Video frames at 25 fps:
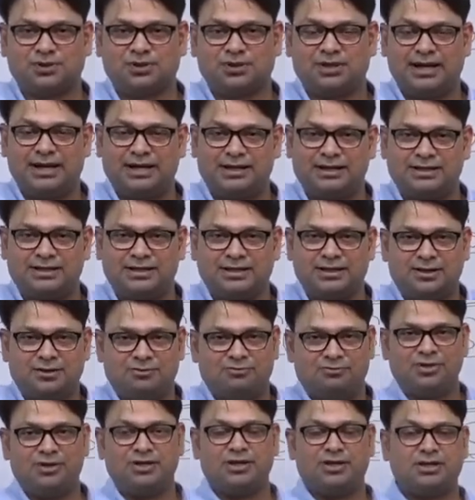right?
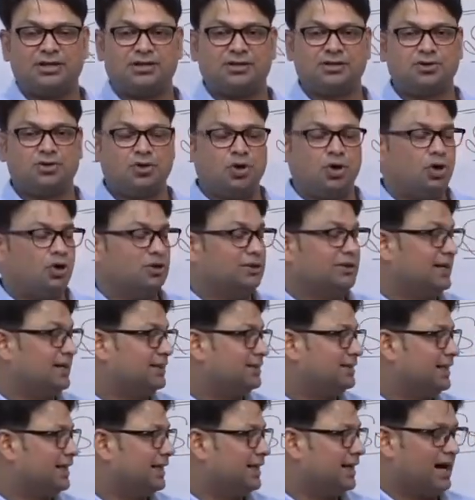We know
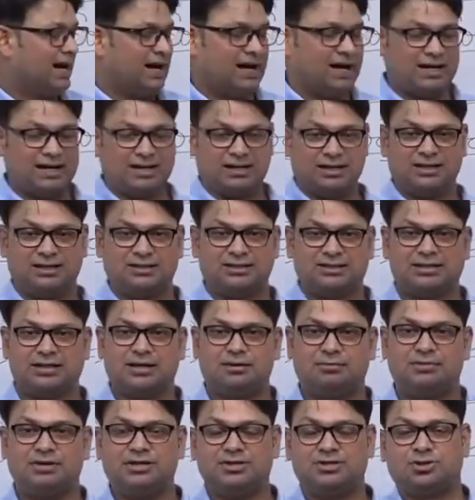that there are
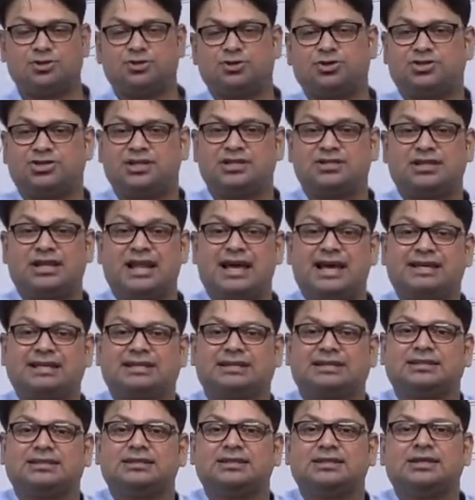some institutions
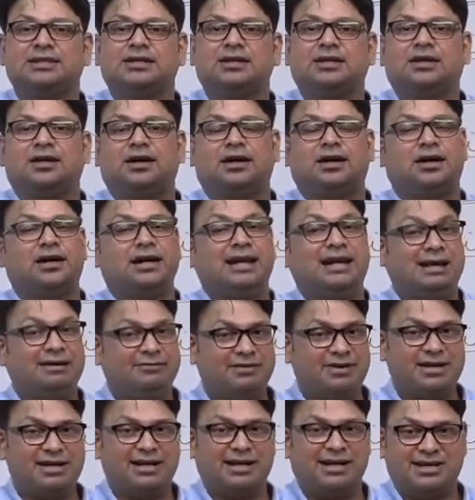like
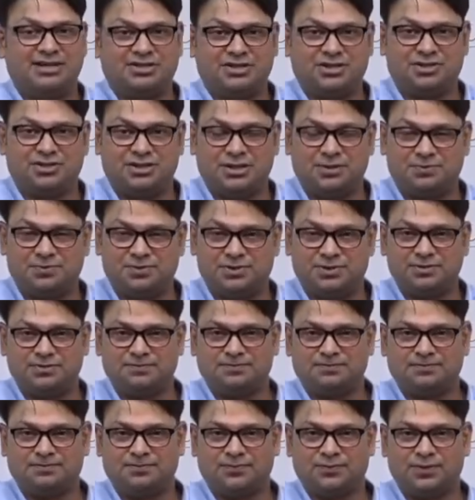live-in relationships,
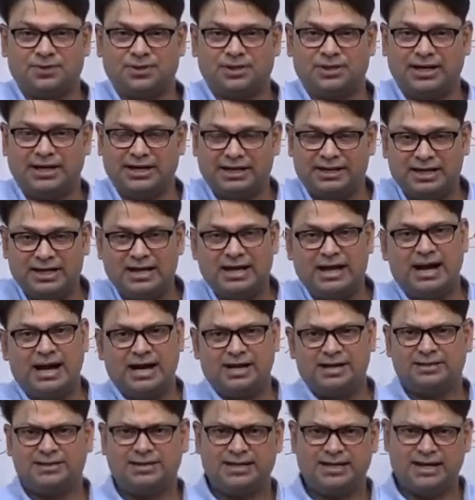right?
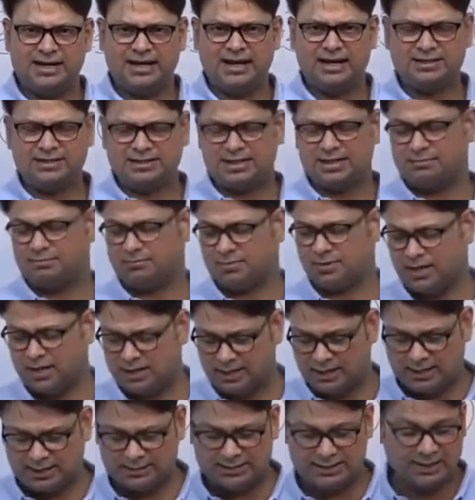And there are some
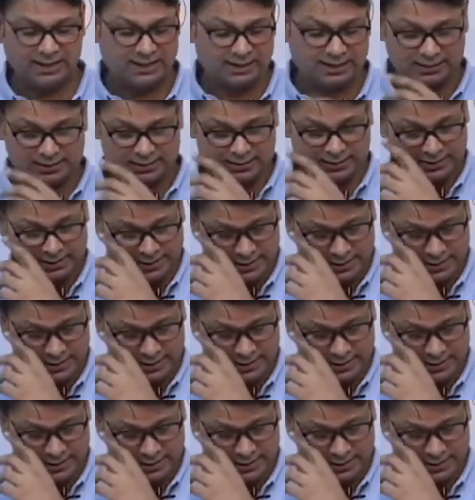other,